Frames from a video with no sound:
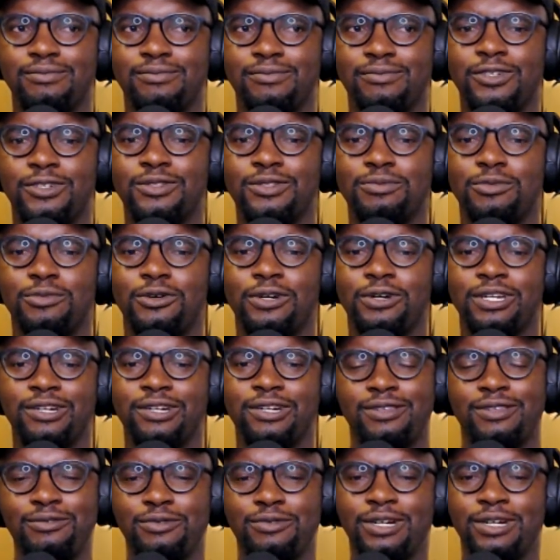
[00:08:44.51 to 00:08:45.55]
there's more
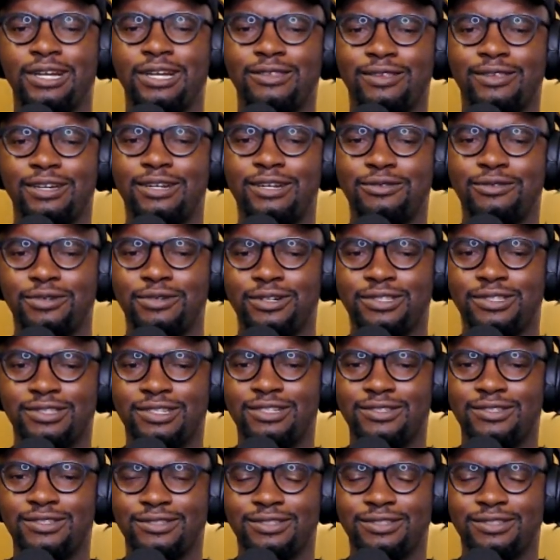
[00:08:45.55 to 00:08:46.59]
here than what I thought it was
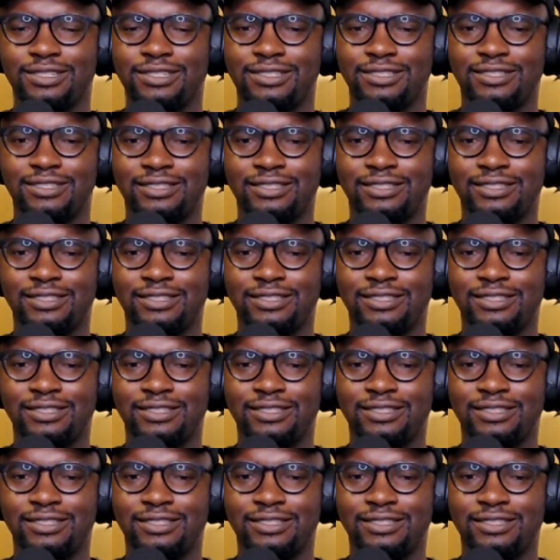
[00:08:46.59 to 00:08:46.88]
initially.